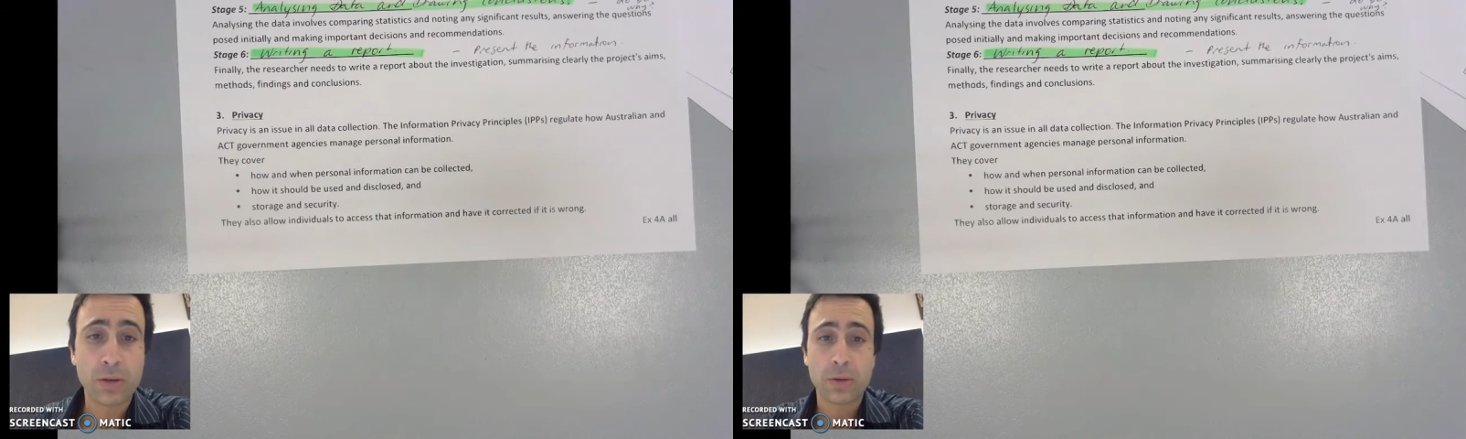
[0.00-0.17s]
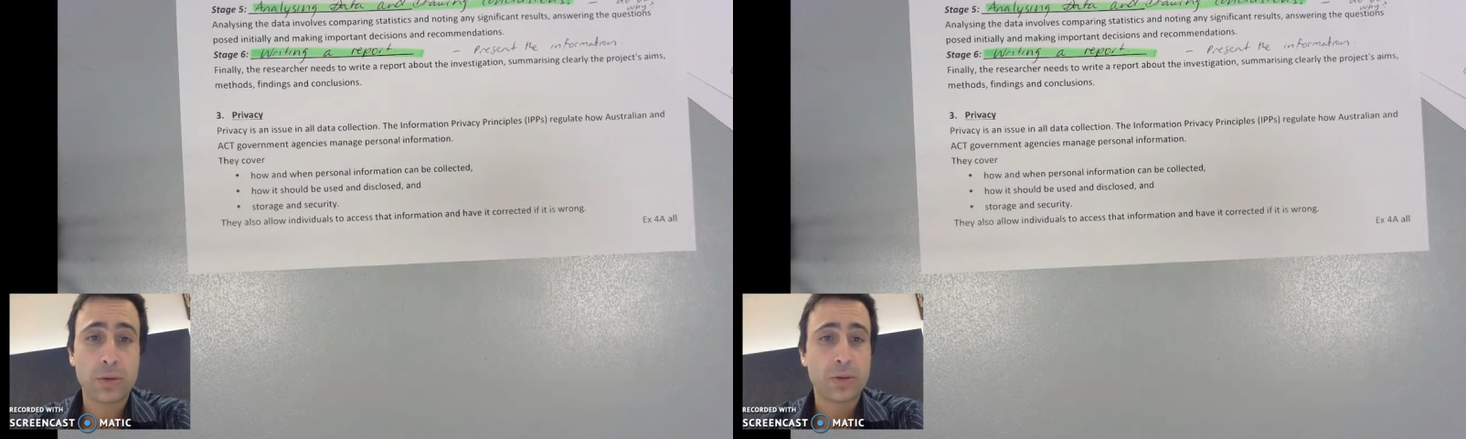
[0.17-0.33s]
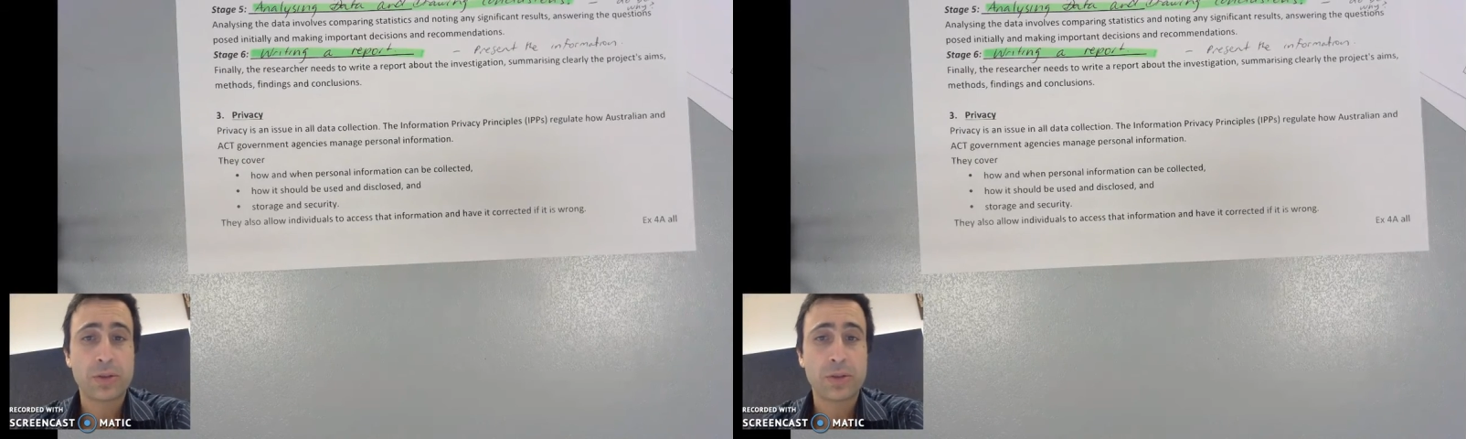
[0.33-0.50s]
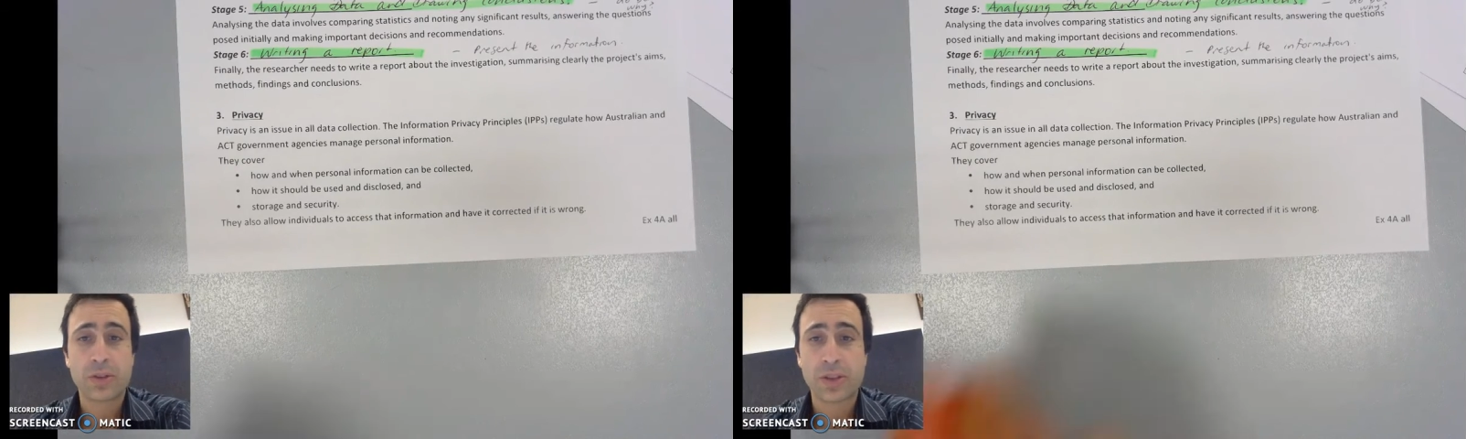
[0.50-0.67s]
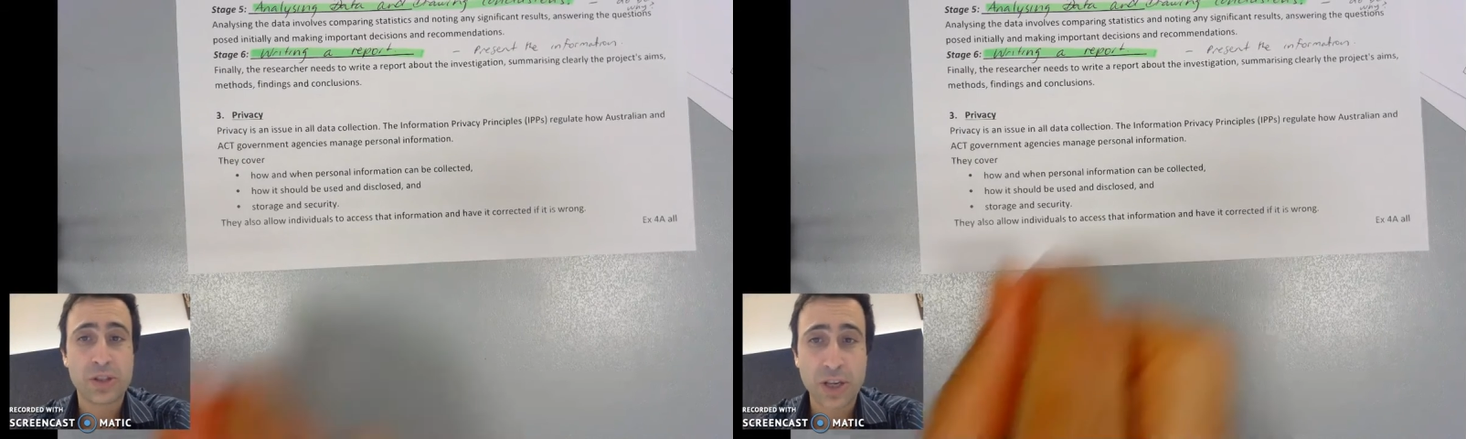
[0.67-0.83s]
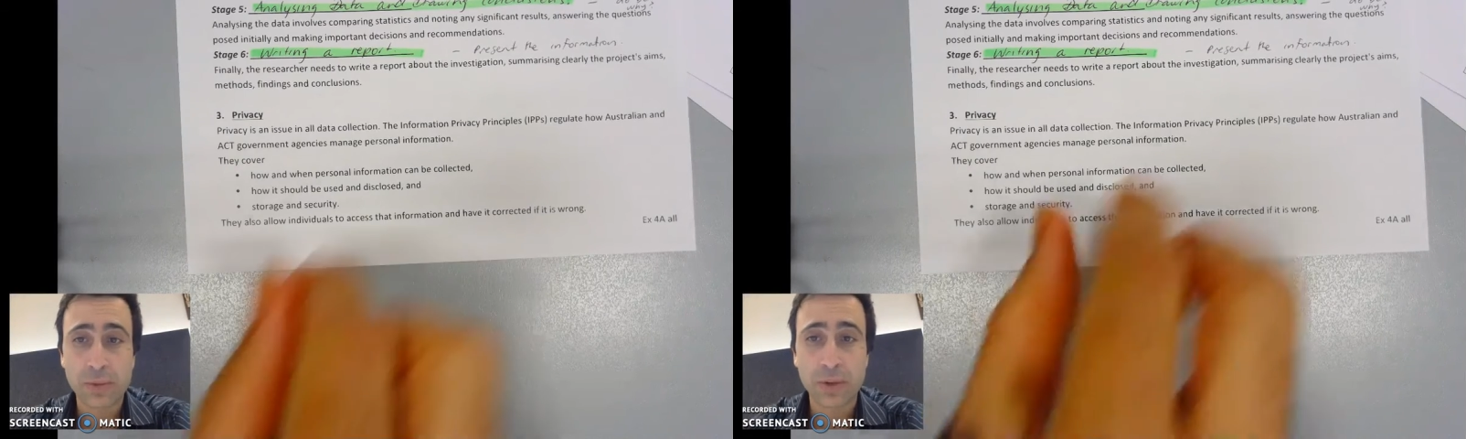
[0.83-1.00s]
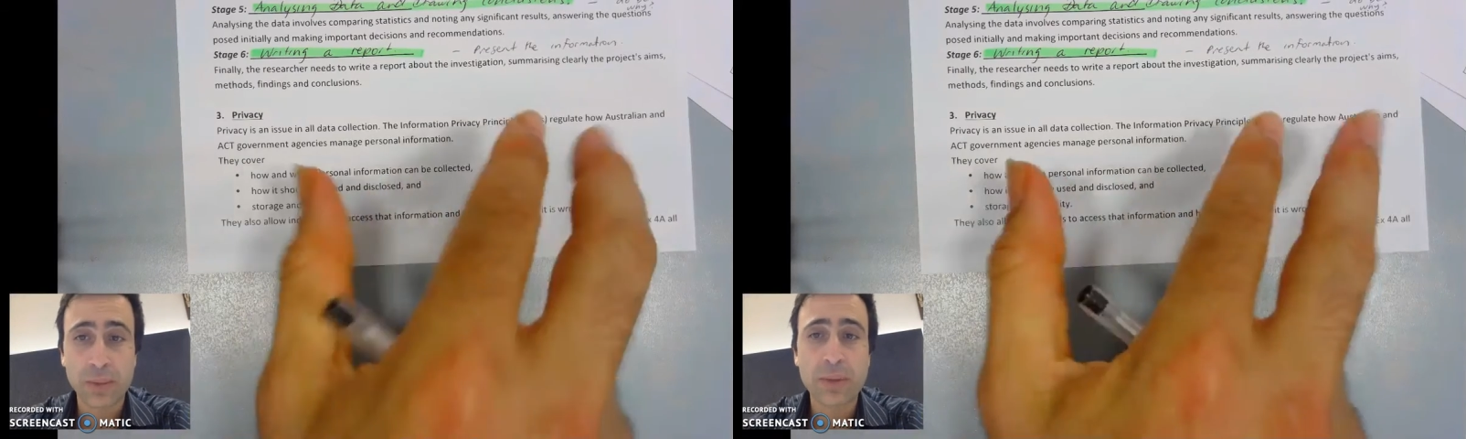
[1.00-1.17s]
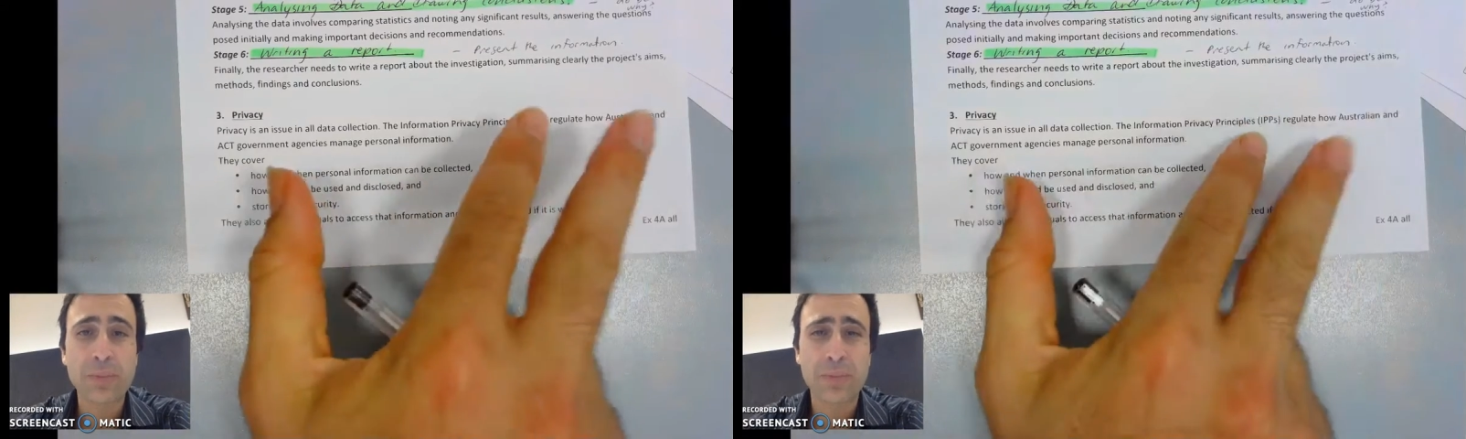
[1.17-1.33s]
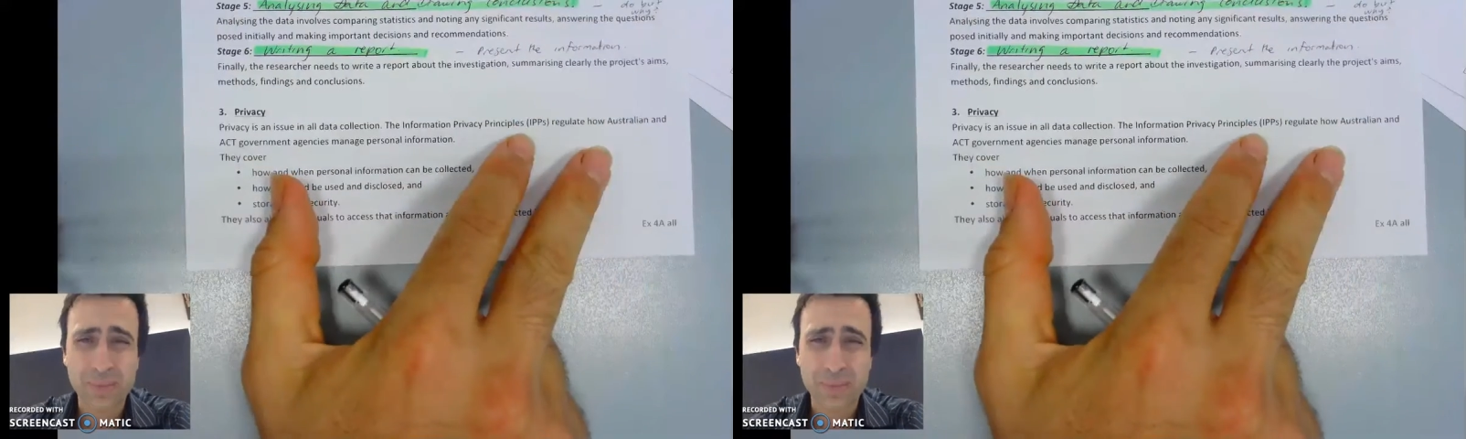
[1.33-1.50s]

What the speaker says: or just generally, but